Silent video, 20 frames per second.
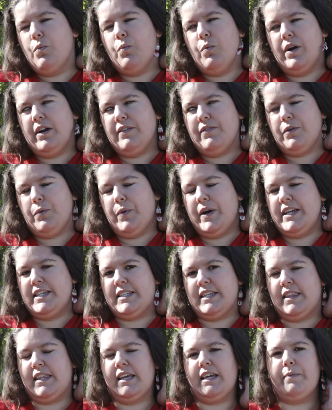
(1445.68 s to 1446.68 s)
One of the
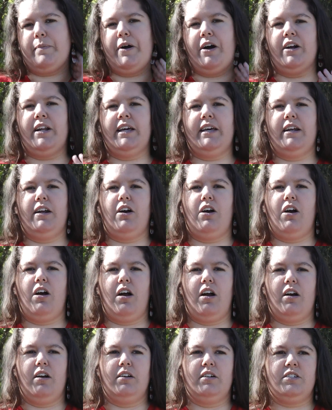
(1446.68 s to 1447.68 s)
ways to think about it
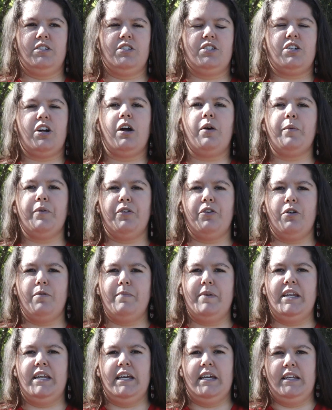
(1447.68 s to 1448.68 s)
are start with your
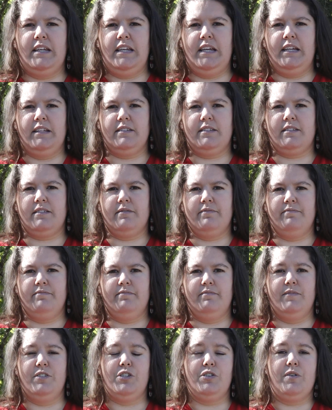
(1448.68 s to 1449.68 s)
immediate needs.
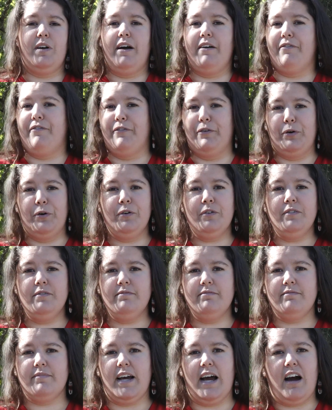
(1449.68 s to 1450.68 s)
Do you have food,
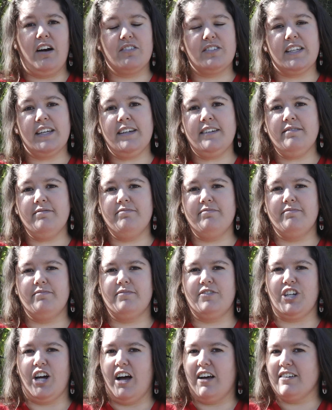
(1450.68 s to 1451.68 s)
housing,
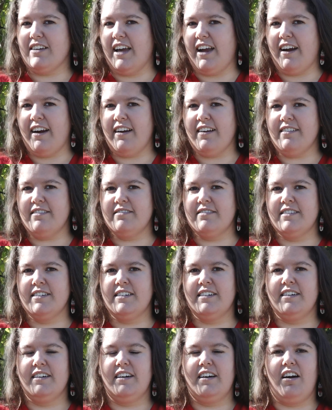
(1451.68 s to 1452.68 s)
childcare?
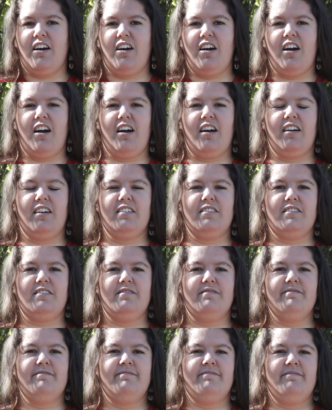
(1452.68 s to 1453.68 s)
Are
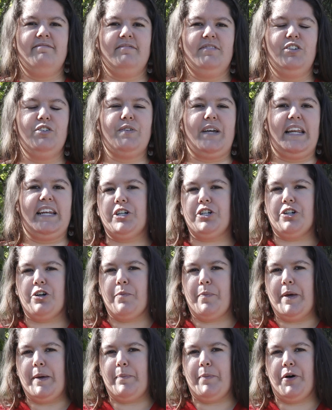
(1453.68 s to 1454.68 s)
you get
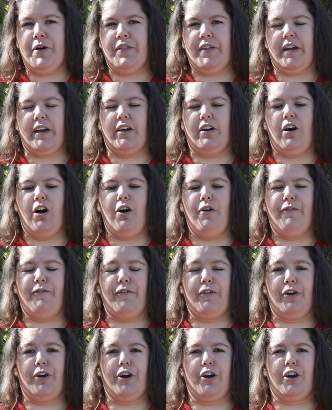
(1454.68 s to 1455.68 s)
additional people that can
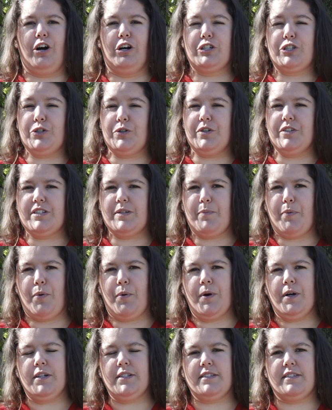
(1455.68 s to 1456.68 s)
offer cultural
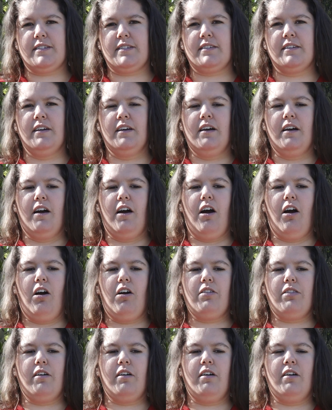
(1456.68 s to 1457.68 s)
supports?
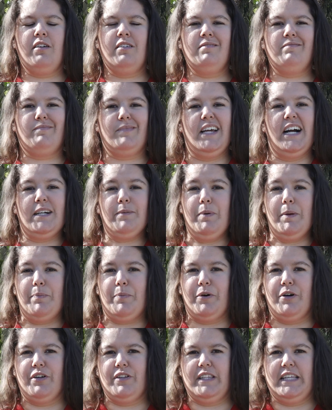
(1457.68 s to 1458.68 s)
Are there young
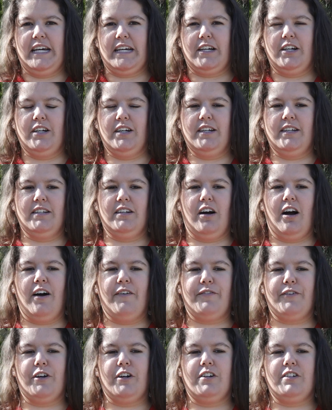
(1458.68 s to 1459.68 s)
people that could
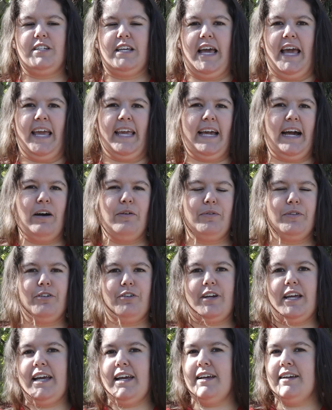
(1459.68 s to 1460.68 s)
offer to hang out with
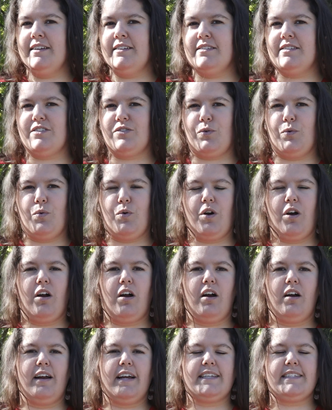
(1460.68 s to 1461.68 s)
your kids
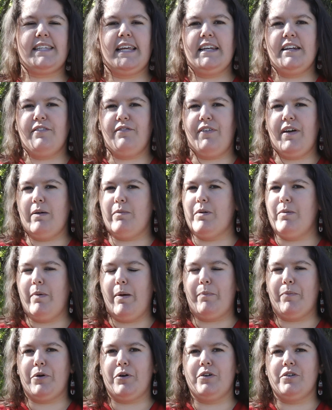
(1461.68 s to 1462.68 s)
or extended family
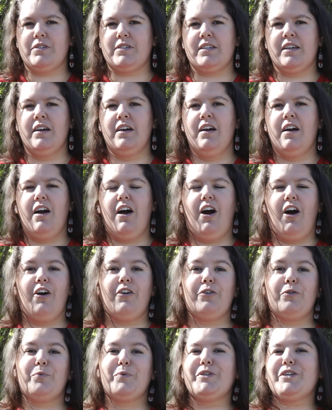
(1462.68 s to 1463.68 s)
members?
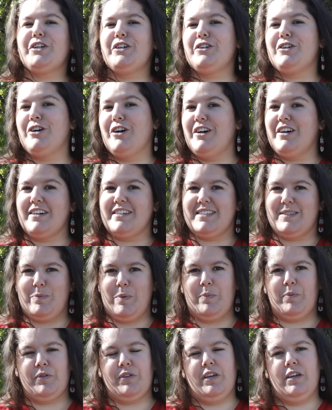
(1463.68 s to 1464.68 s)
Are there really good cooks,
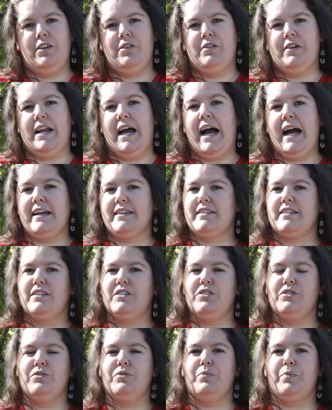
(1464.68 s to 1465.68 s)
people that you could ask
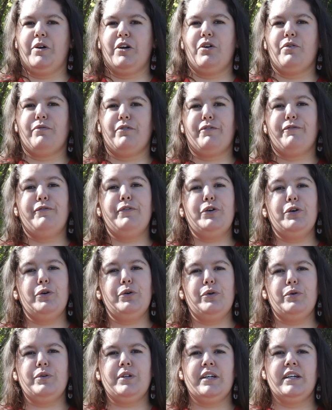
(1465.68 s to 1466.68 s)
to bring over
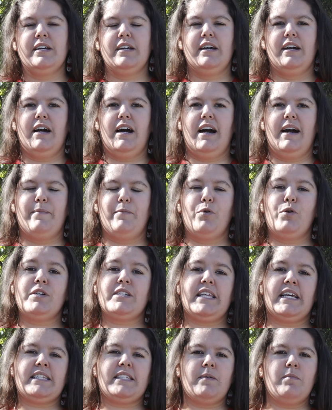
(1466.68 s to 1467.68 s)
food? Or
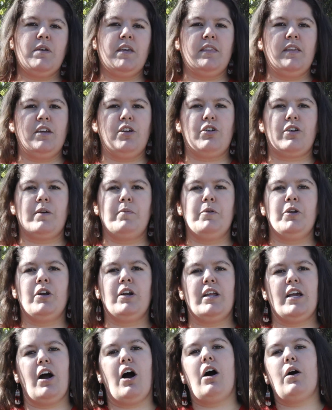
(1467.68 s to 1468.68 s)
is that something that your
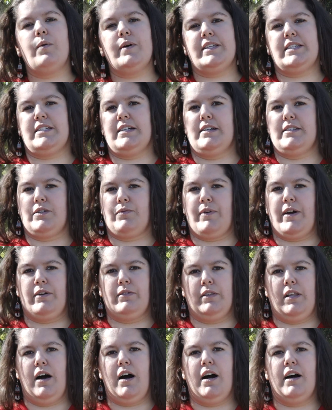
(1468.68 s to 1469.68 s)
community always does
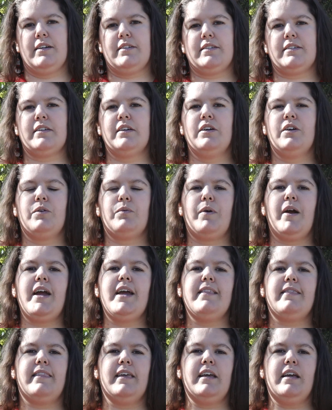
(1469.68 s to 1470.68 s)
around loss,
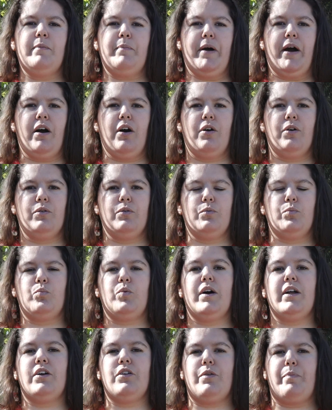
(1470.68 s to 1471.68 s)
right? Think about
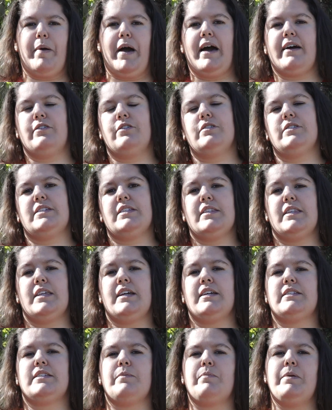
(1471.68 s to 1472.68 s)
what are the patterns and
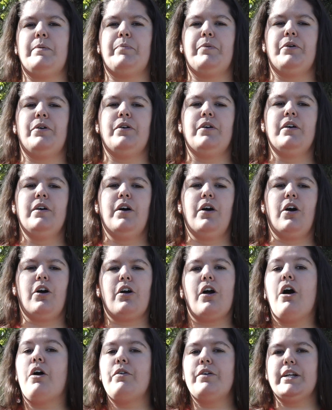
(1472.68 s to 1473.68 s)
things that people
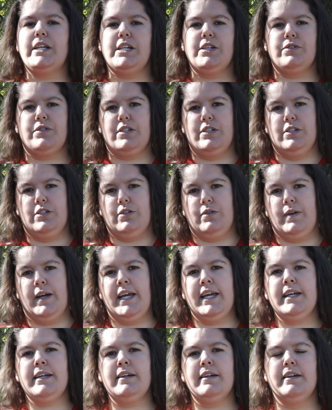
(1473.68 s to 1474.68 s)
are already used to
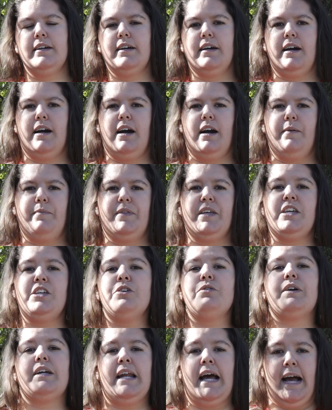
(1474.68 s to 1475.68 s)
doing that
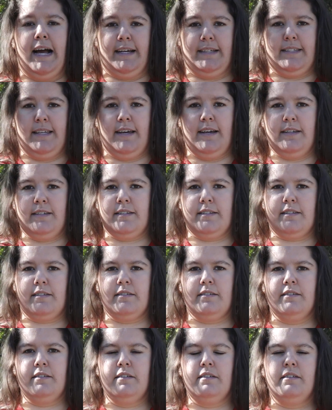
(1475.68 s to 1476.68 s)
you can access.
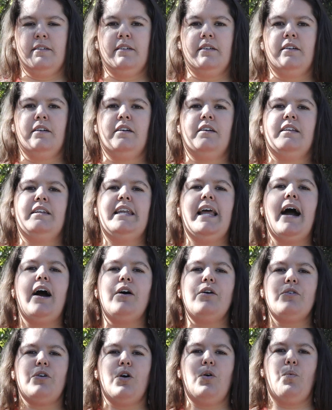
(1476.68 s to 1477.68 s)

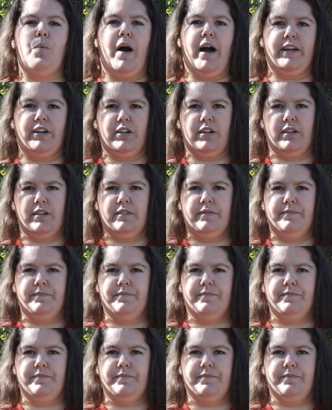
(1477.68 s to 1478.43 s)
Now go wider.